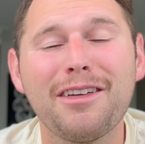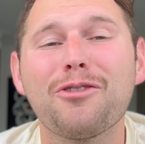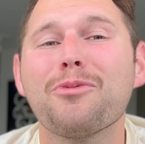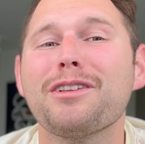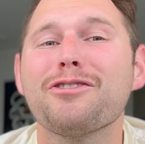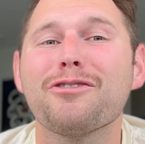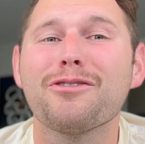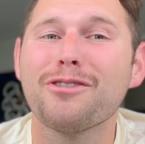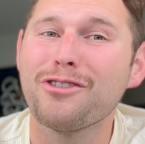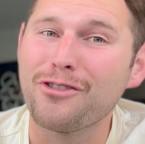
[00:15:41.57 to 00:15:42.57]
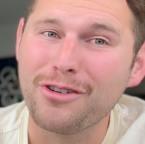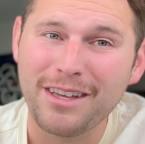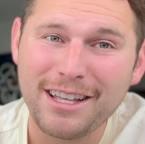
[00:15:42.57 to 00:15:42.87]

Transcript: either when you're